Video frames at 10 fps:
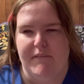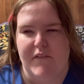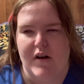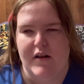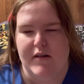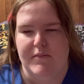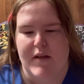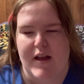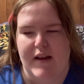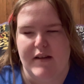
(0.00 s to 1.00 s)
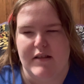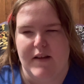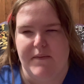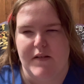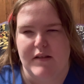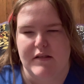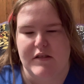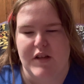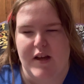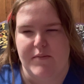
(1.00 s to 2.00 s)
from a different
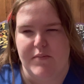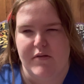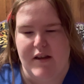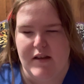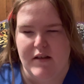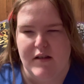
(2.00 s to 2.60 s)
standpoint.